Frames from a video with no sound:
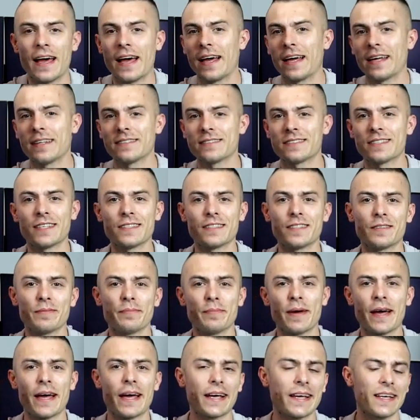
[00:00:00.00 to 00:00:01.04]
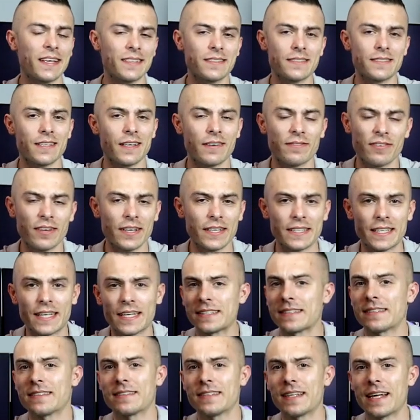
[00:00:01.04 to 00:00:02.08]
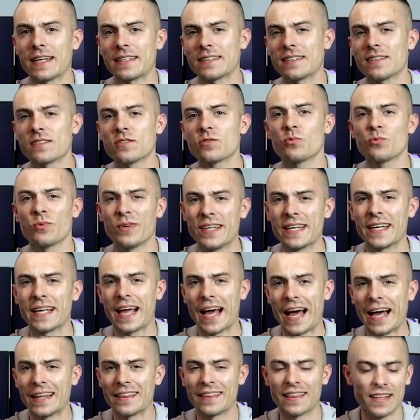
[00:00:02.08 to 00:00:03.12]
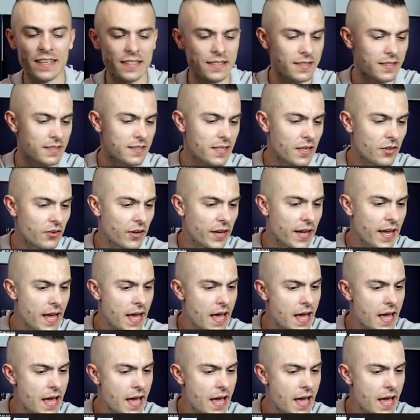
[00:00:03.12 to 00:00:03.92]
and send it back and stuff like that. That is really unnecessary.